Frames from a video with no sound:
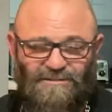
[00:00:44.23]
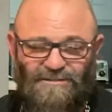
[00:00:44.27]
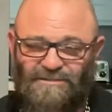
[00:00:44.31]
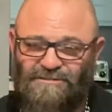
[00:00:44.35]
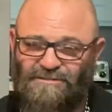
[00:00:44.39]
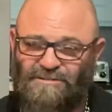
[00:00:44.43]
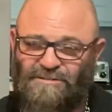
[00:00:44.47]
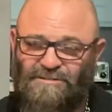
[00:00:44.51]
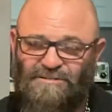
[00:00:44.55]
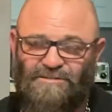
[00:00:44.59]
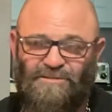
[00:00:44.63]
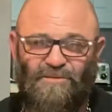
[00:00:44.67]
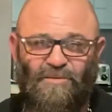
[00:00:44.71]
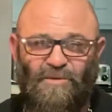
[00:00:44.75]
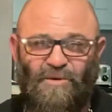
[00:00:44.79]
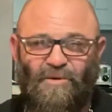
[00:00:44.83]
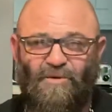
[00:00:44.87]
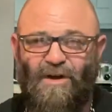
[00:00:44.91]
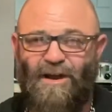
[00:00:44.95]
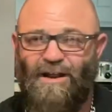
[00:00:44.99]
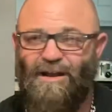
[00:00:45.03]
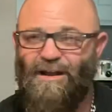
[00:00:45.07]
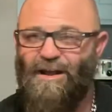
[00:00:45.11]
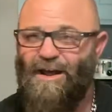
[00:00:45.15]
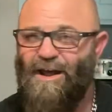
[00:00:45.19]
just a super
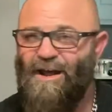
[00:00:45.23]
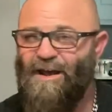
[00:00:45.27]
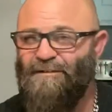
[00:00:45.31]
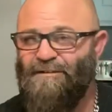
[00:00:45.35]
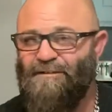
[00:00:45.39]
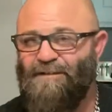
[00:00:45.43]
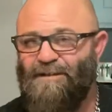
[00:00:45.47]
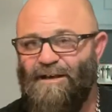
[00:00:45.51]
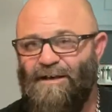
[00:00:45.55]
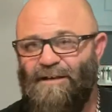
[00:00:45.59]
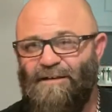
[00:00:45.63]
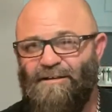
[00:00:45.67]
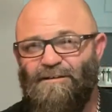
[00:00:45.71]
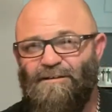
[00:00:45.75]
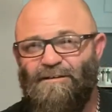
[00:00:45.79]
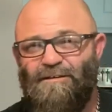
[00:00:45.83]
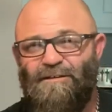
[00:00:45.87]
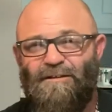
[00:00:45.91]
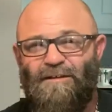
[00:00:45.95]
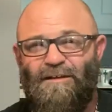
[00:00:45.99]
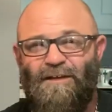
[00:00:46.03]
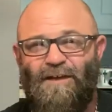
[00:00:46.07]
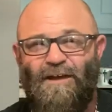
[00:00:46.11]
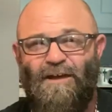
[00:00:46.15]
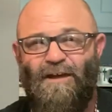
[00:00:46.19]
great holiday.
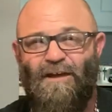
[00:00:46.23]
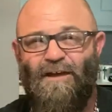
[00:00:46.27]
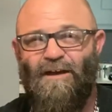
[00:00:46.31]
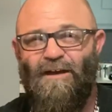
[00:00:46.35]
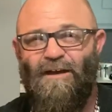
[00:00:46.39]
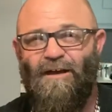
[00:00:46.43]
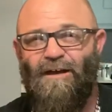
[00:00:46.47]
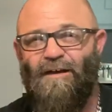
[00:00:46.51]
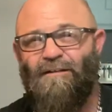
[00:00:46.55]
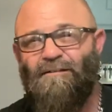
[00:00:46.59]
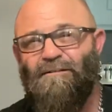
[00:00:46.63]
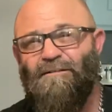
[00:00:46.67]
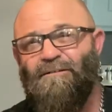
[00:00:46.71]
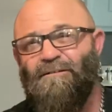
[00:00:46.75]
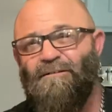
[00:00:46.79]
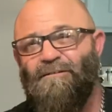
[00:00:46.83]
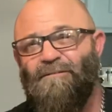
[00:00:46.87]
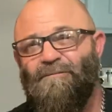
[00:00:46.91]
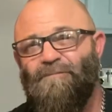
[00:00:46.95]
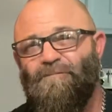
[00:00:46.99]
And,